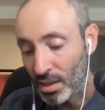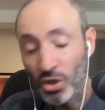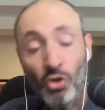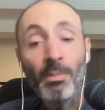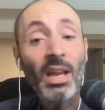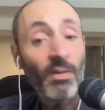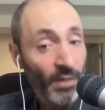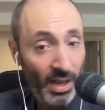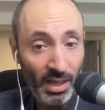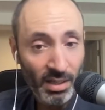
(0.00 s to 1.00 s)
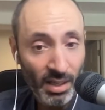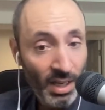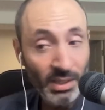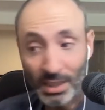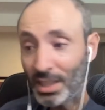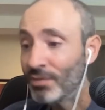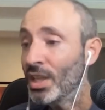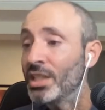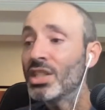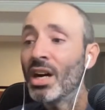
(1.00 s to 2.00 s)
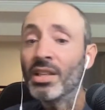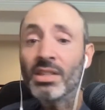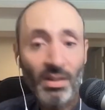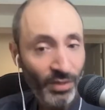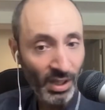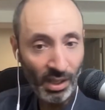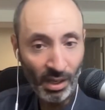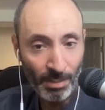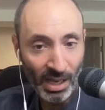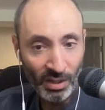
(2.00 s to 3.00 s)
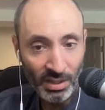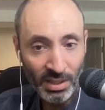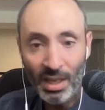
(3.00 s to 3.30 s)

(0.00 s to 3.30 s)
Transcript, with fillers: You may find that they've done tons of thinking about it